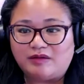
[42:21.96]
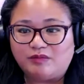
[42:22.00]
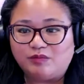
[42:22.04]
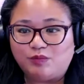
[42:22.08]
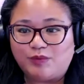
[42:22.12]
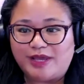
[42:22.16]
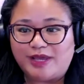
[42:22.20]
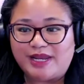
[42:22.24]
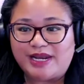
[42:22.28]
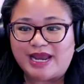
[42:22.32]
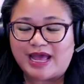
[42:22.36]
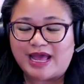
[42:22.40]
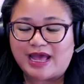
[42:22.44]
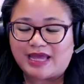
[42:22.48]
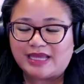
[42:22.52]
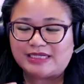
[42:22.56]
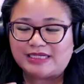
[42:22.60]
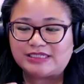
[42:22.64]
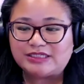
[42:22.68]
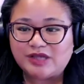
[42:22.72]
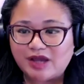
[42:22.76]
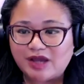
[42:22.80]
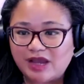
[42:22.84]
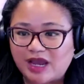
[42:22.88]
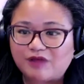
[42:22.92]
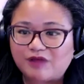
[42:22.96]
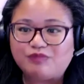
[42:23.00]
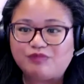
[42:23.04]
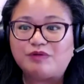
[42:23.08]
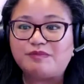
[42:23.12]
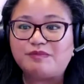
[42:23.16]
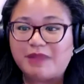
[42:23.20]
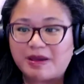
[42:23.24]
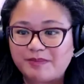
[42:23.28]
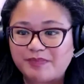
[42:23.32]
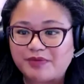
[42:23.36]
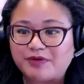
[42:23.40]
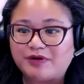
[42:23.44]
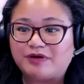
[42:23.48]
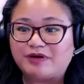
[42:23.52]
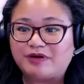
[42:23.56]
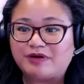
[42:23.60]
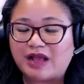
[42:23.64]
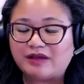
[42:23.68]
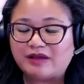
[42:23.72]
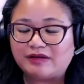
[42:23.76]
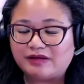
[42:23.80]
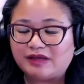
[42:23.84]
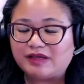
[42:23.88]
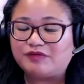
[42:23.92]
when I
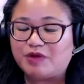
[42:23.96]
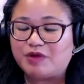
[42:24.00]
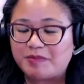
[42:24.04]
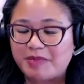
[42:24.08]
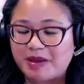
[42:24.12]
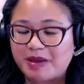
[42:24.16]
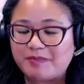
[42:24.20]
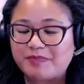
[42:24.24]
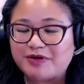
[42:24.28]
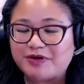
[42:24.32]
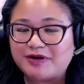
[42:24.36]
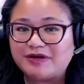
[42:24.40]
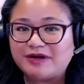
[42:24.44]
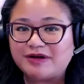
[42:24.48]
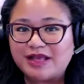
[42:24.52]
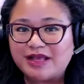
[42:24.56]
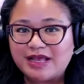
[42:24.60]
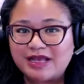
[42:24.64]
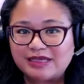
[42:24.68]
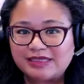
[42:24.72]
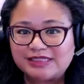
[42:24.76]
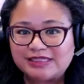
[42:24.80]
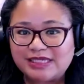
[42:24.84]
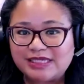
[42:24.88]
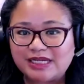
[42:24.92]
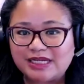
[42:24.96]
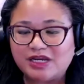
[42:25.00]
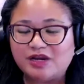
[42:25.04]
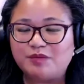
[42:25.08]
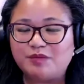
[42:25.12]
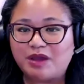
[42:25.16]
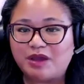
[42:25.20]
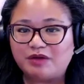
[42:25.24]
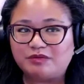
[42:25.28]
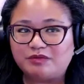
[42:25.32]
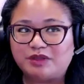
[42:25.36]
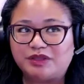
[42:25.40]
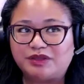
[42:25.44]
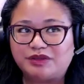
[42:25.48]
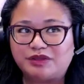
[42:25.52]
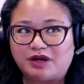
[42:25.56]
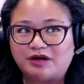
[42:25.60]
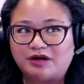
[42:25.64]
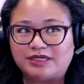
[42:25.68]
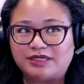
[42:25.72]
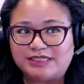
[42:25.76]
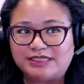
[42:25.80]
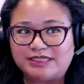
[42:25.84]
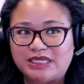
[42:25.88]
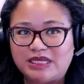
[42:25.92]
can remember sitting around with
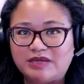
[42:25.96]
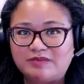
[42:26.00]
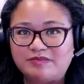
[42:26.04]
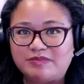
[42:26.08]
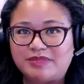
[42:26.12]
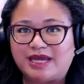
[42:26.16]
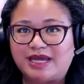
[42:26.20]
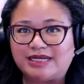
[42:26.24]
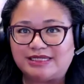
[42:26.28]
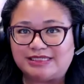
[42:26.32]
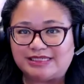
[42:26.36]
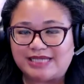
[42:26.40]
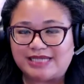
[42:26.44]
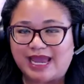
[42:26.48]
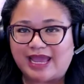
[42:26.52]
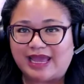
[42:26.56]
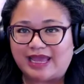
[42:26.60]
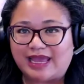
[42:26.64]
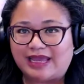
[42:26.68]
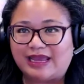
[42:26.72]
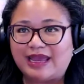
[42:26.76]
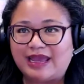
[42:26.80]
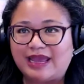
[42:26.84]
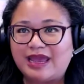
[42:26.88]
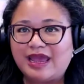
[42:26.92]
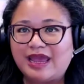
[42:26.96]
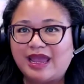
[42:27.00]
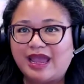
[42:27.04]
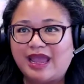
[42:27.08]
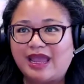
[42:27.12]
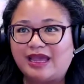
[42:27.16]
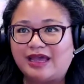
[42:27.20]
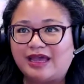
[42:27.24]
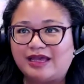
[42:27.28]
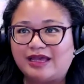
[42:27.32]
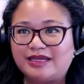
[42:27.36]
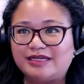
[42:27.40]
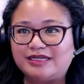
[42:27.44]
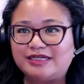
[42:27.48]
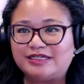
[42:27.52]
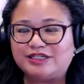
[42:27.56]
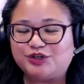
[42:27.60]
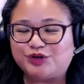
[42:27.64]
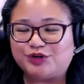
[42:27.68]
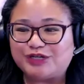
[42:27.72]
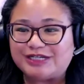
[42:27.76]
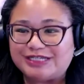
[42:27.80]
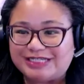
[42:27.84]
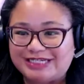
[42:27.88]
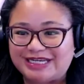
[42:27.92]
our team that day and
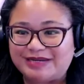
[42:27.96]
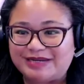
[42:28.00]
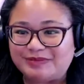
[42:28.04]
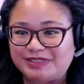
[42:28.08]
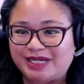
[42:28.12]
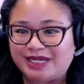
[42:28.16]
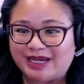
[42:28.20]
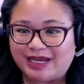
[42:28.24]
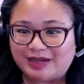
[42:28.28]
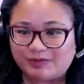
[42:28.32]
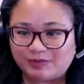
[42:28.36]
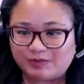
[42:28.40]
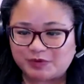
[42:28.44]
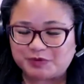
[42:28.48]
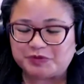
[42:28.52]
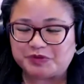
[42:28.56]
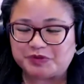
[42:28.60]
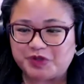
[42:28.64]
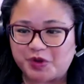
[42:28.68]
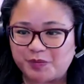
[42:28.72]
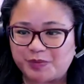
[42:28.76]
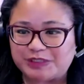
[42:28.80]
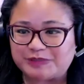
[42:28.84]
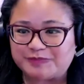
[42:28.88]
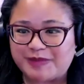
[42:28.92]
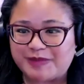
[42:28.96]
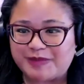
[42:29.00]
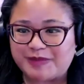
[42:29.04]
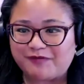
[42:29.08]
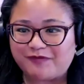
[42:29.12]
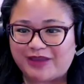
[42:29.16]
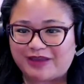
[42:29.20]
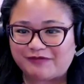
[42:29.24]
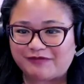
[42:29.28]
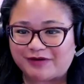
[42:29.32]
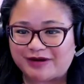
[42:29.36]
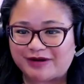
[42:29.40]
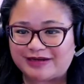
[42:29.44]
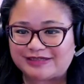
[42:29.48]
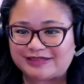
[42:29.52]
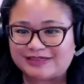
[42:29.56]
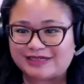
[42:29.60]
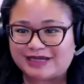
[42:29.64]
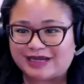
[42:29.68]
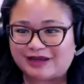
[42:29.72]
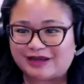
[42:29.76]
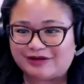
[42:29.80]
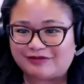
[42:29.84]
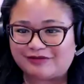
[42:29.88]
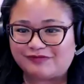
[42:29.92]
during team time, which was always my favorite
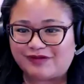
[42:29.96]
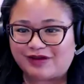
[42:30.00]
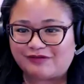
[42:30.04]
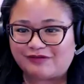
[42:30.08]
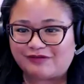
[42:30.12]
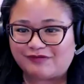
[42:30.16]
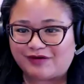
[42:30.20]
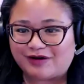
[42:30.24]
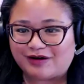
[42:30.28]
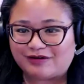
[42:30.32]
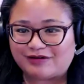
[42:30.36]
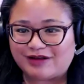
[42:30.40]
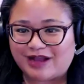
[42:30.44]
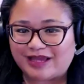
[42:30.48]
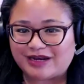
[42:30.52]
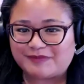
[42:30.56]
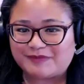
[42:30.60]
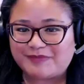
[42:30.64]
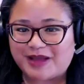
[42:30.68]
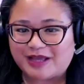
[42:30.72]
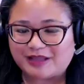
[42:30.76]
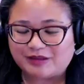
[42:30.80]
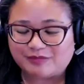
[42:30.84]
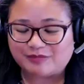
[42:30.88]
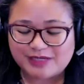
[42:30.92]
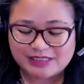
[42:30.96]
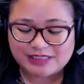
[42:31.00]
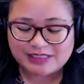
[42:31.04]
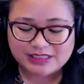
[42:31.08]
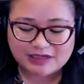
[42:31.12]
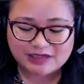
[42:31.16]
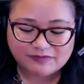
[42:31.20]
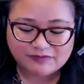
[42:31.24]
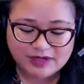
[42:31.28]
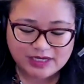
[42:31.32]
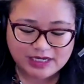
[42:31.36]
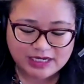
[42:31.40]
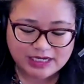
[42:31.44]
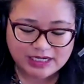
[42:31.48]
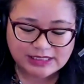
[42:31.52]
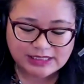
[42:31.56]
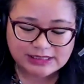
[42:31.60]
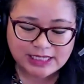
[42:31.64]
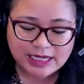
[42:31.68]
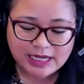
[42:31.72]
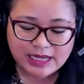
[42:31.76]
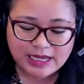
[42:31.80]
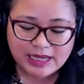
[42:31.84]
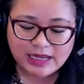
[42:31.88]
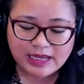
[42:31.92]
of our guided pathways convenings.
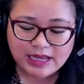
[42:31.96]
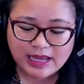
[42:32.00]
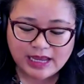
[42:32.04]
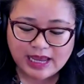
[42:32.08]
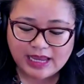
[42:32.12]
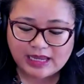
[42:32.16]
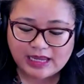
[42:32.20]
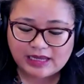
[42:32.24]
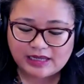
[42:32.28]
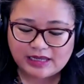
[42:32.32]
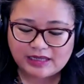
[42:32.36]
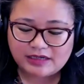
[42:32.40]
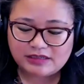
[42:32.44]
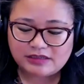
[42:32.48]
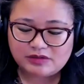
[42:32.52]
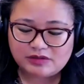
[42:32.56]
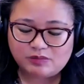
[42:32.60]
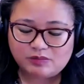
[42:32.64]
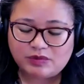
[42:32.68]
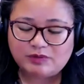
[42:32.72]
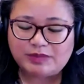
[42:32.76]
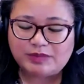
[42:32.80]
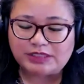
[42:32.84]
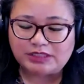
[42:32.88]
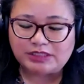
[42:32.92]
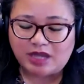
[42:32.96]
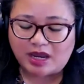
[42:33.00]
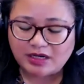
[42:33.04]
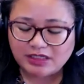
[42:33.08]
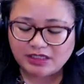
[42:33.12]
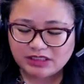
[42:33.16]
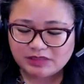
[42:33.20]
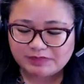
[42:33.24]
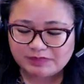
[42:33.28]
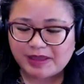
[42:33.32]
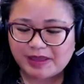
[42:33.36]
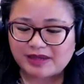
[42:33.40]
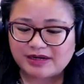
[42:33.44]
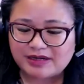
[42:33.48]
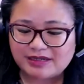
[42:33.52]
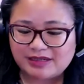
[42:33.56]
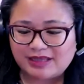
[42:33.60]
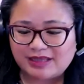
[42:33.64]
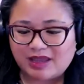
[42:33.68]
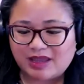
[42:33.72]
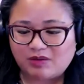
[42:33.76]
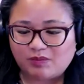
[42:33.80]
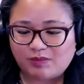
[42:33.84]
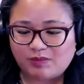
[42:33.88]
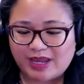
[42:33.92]
And when we talked about it in
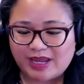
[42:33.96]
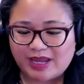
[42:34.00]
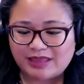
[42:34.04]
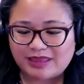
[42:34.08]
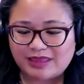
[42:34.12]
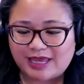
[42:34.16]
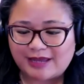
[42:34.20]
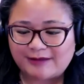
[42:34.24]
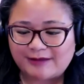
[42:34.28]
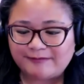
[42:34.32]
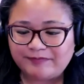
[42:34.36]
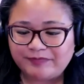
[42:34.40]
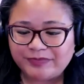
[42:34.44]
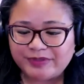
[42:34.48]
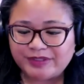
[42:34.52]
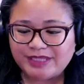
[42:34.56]
that way, that